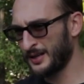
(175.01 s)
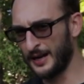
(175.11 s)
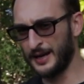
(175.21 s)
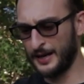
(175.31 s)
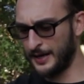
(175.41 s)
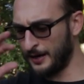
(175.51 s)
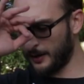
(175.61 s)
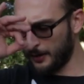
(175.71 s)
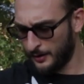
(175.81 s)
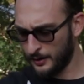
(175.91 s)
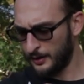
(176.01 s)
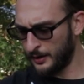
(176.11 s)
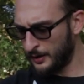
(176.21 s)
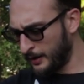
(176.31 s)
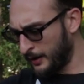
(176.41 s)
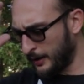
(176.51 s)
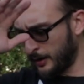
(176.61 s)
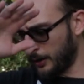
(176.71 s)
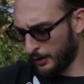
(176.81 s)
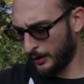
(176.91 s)
getting it here,
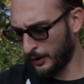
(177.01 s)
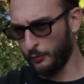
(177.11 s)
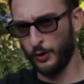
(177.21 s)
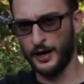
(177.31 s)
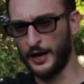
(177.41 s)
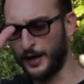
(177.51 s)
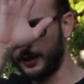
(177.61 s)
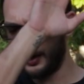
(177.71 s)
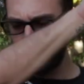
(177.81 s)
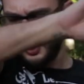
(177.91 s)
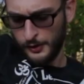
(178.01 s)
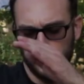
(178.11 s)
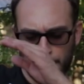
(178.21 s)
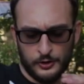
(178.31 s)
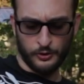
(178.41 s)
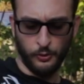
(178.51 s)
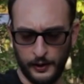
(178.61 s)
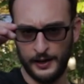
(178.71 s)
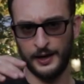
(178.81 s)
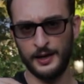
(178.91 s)
and working on
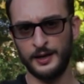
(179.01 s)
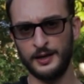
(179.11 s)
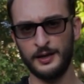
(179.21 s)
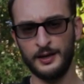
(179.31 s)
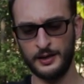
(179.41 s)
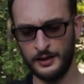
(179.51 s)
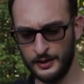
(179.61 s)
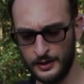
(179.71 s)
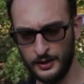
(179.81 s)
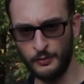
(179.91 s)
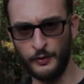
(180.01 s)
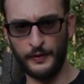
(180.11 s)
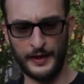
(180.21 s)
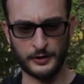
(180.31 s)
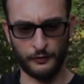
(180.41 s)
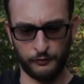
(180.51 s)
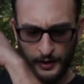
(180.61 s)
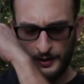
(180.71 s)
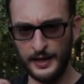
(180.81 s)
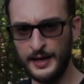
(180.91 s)
torque. Whether that's your
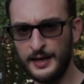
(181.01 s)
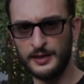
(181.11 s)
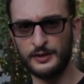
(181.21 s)
front leg,